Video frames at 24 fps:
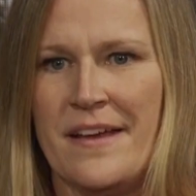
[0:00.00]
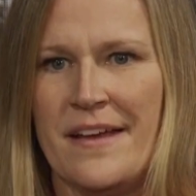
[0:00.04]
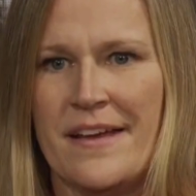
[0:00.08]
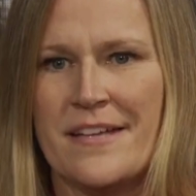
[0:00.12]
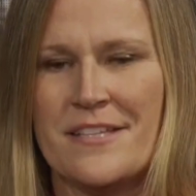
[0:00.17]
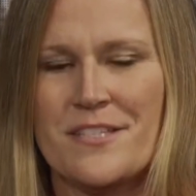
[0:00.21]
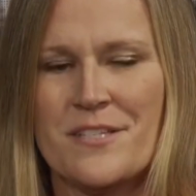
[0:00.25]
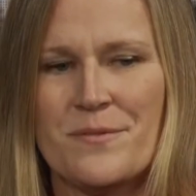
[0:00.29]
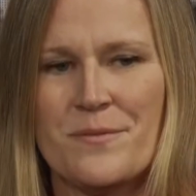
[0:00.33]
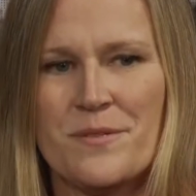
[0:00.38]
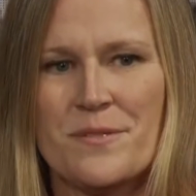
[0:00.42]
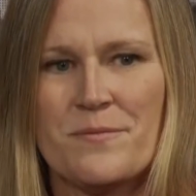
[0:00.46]

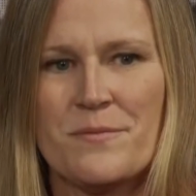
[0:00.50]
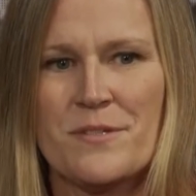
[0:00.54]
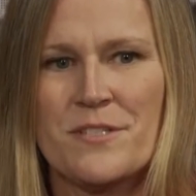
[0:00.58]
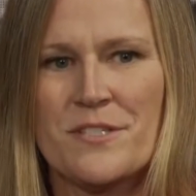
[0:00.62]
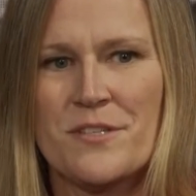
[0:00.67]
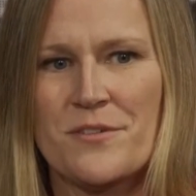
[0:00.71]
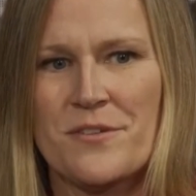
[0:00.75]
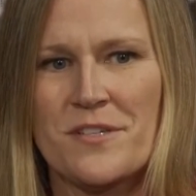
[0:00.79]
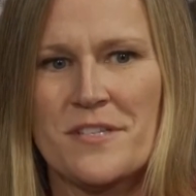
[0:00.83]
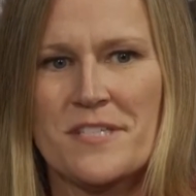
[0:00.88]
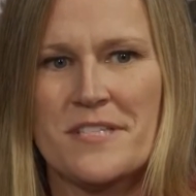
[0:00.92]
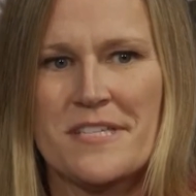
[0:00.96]
And so with
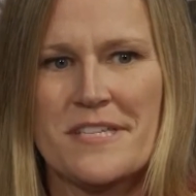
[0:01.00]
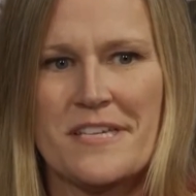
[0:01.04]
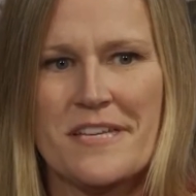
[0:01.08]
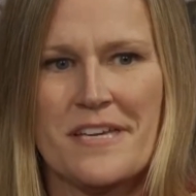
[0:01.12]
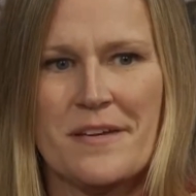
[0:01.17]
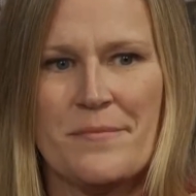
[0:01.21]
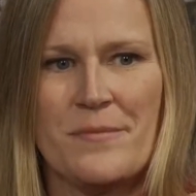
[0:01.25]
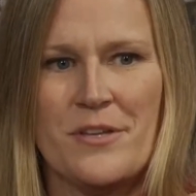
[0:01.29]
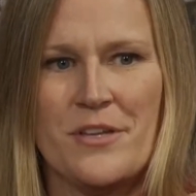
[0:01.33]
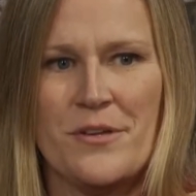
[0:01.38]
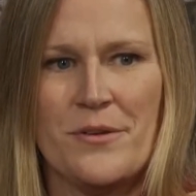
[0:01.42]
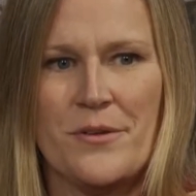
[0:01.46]
sodicity, I
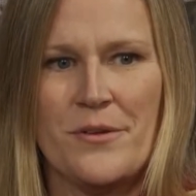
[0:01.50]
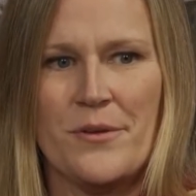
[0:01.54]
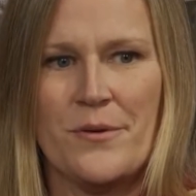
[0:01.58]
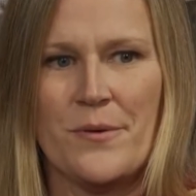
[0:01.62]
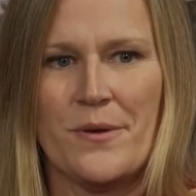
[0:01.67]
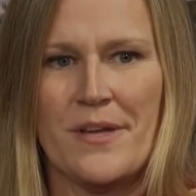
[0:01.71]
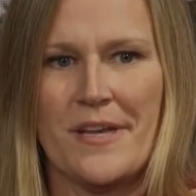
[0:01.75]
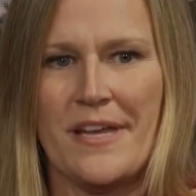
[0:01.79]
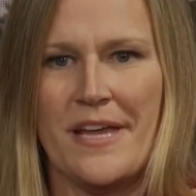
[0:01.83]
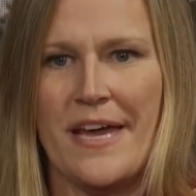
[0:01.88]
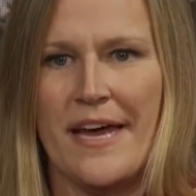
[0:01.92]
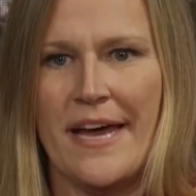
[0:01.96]
mean, you
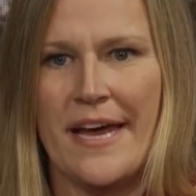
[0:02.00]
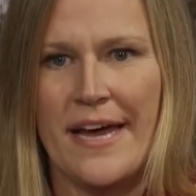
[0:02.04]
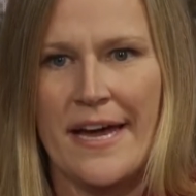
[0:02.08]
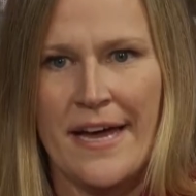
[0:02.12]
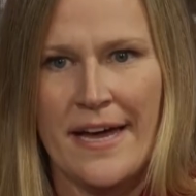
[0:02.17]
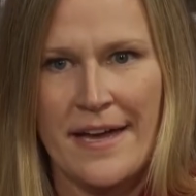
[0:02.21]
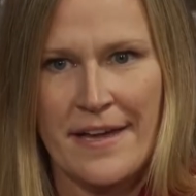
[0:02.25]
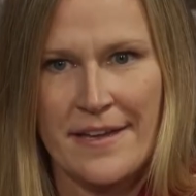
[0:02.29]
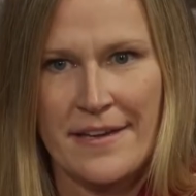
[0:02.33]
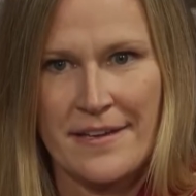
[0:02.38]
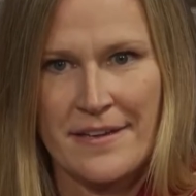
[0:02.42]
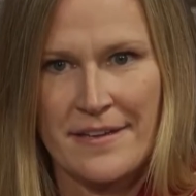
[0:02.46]
can
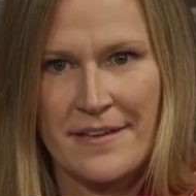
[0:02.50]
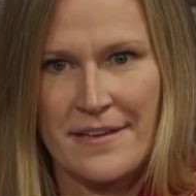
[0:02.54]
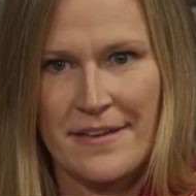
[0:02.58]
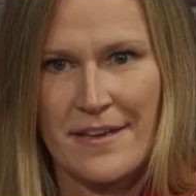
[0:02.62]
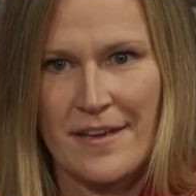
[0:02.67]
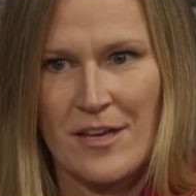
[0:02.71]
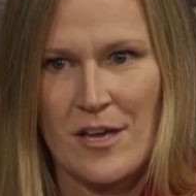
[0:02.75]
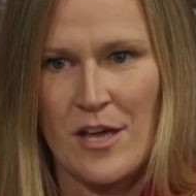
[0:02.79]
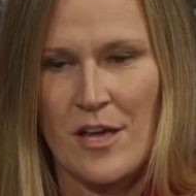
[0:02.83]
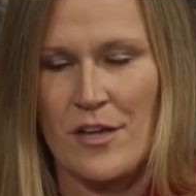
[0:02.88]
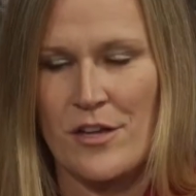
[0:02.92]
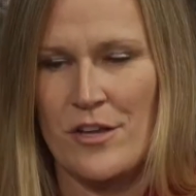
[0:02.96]
add,
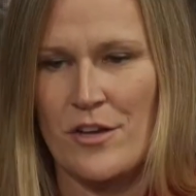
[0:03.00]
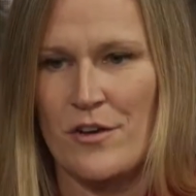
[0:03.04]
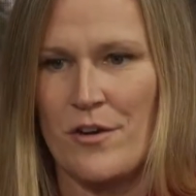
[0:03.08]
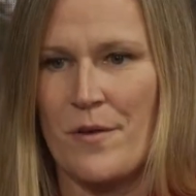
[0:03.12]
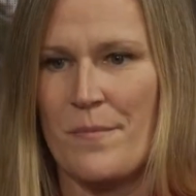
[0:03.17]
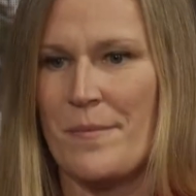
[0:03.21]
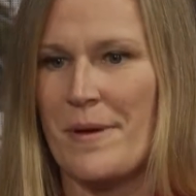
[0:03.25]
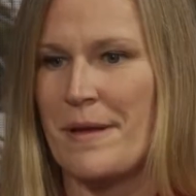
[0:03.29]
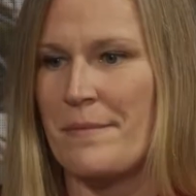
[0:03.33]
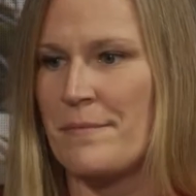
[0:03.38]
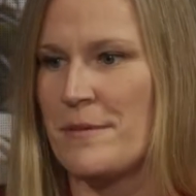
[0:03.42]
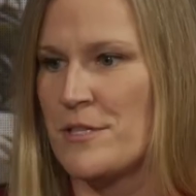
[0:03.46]

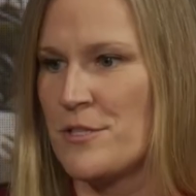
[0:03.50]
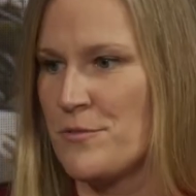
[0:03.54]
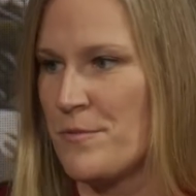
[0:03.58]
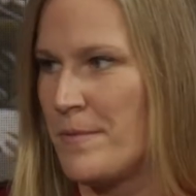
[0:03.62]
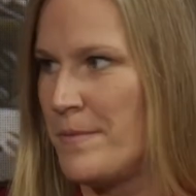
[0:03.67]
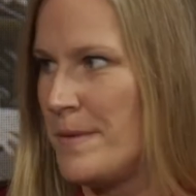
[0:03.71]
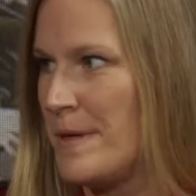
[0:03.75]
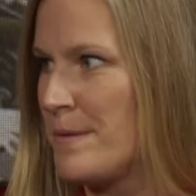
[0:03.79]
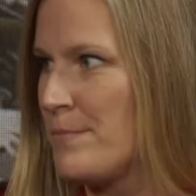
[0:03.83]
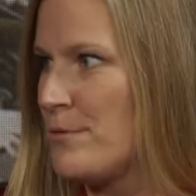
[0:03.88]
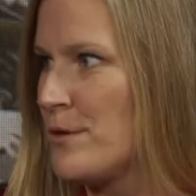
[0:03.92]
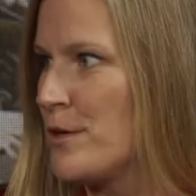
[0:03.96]
amendments would
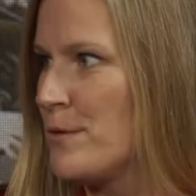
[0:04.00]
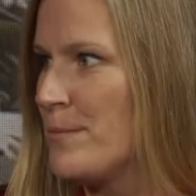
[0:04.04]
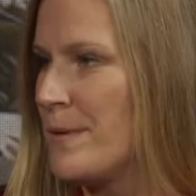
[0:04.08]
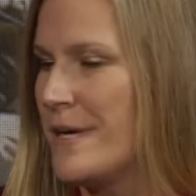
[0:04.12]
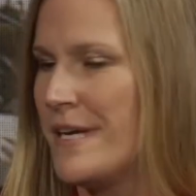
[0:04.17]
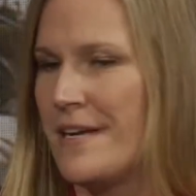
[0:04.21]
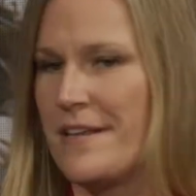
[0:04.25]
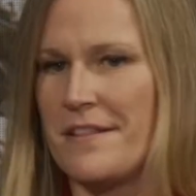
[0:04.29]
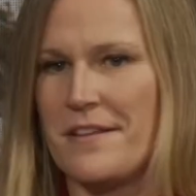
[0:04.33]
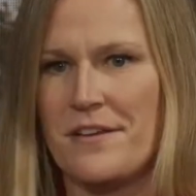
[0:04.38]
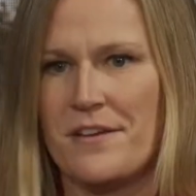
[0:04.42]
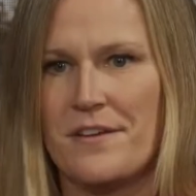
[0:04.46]
be appropriate.
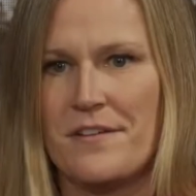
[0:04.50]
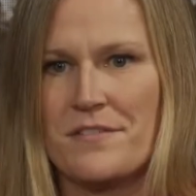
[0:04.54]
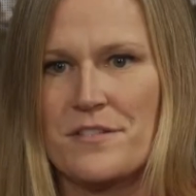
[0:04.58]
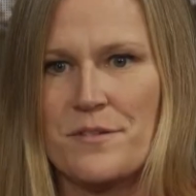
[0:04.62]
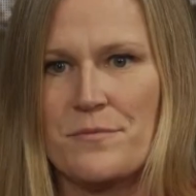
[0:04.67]
And I think you have some